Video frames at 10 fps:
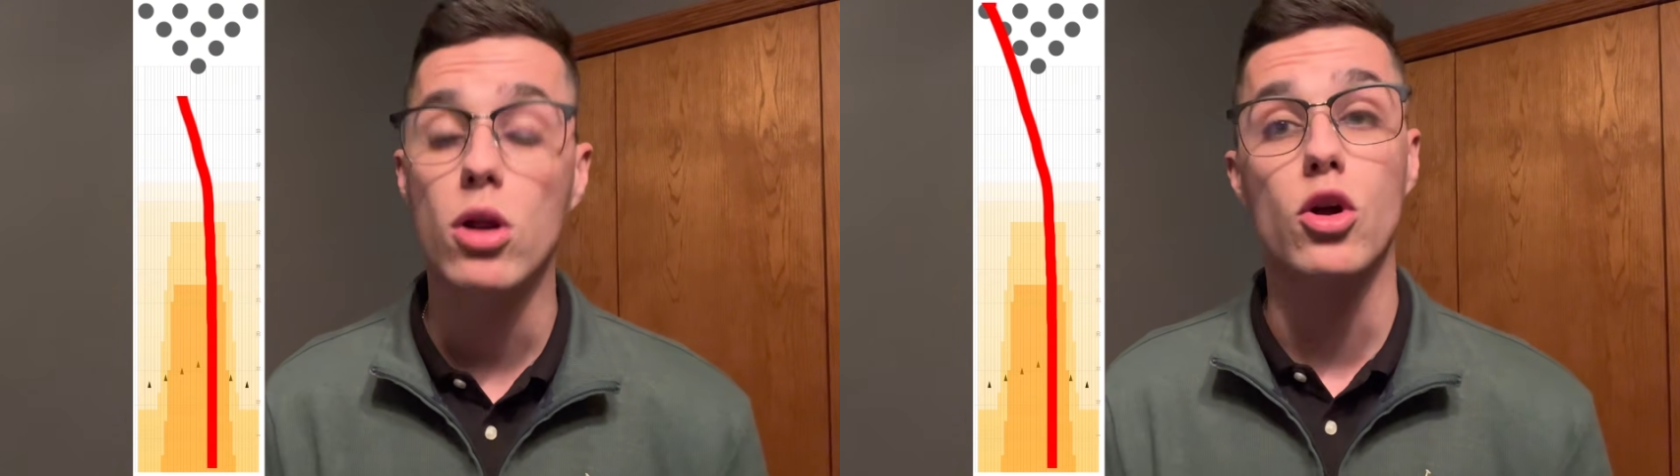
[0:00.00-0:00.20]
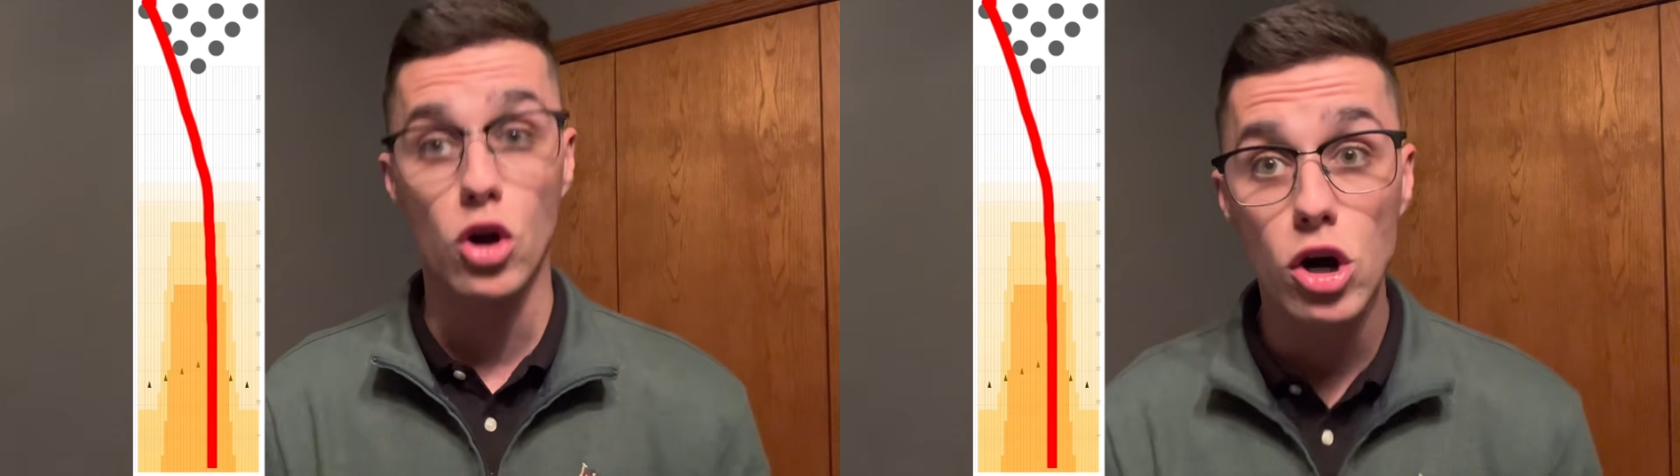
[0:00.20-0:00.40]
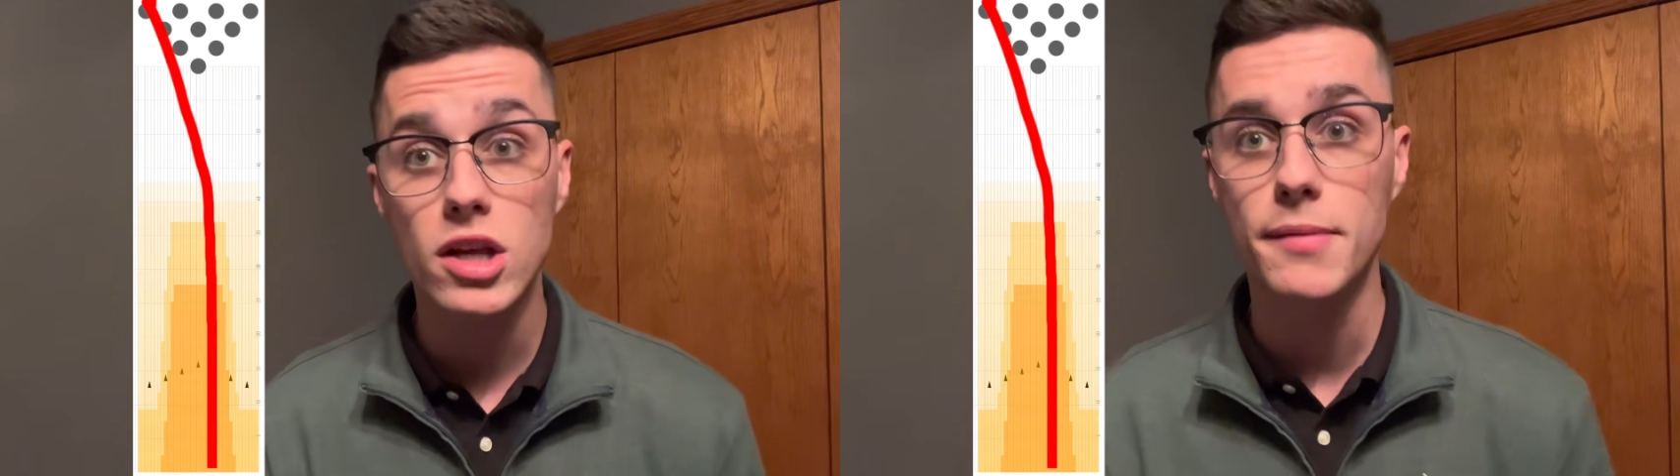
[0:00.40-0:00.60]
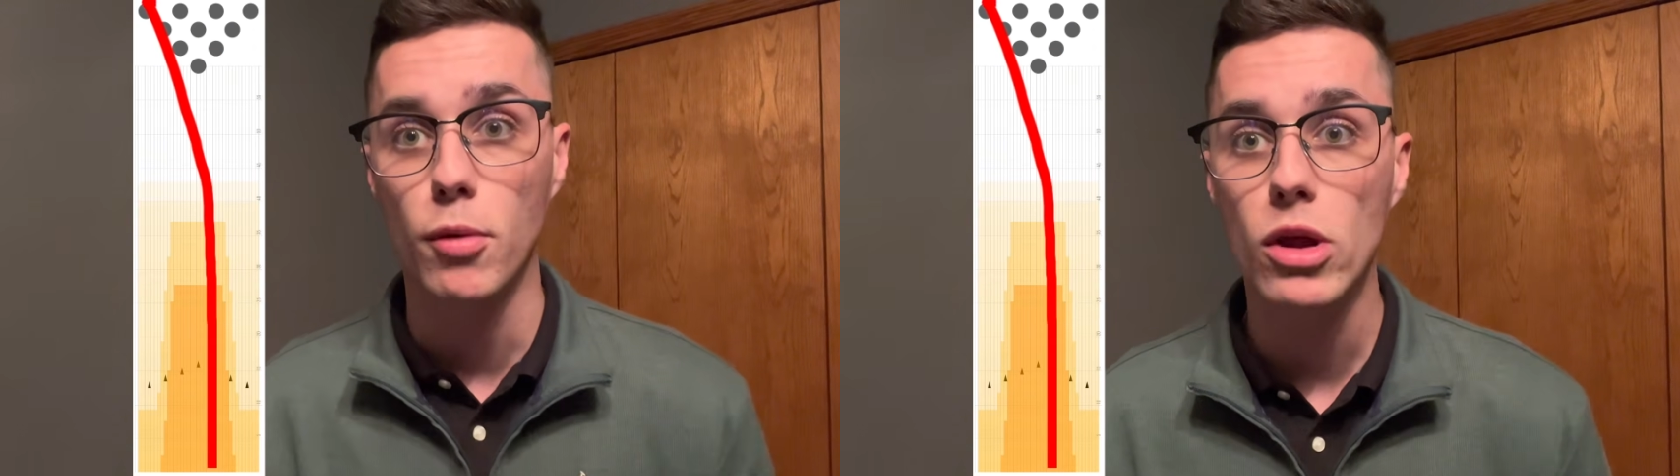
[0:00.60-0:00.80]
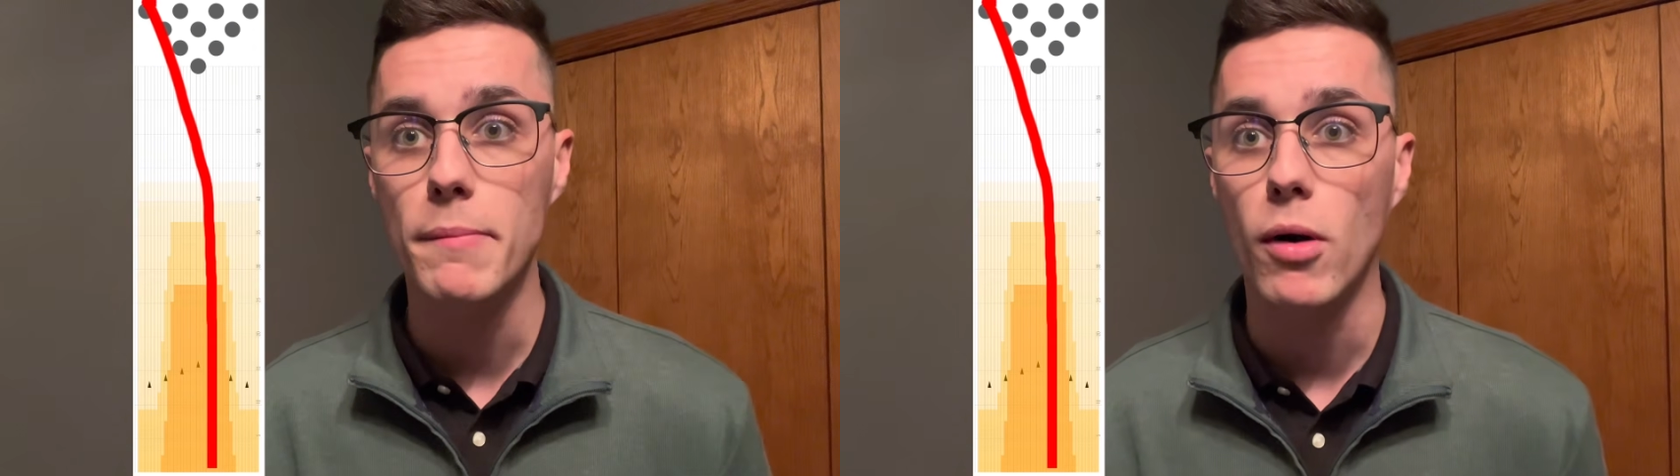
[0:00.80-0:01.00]
or hook the
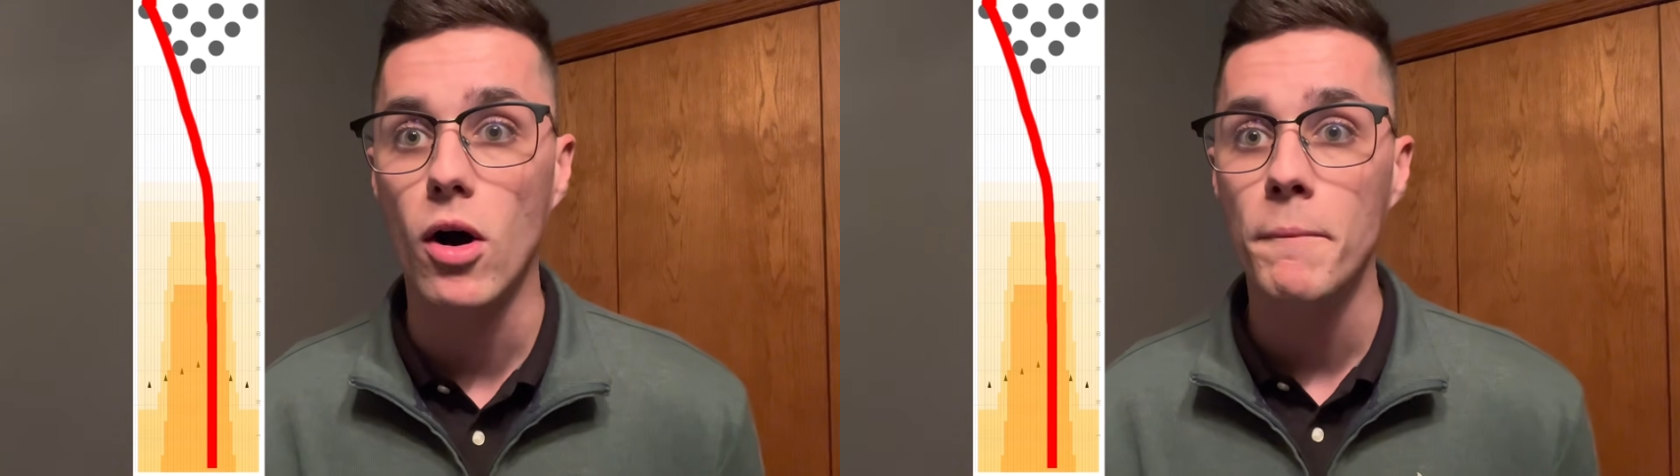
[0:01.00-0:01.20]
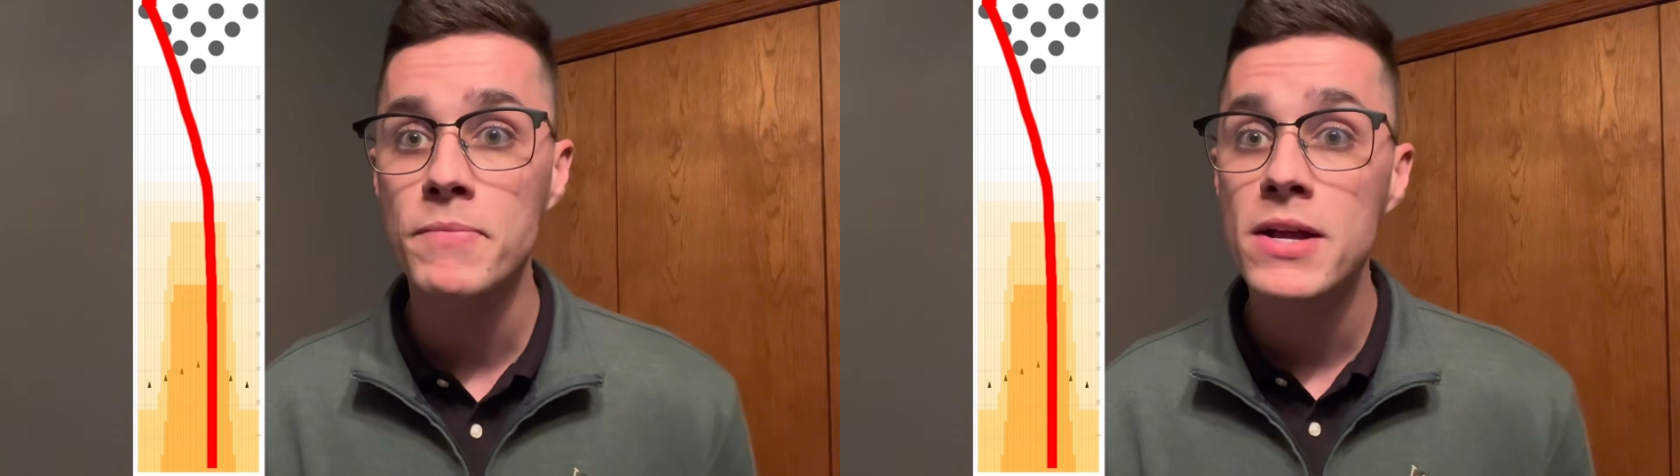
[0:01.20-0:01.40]
bowling ball,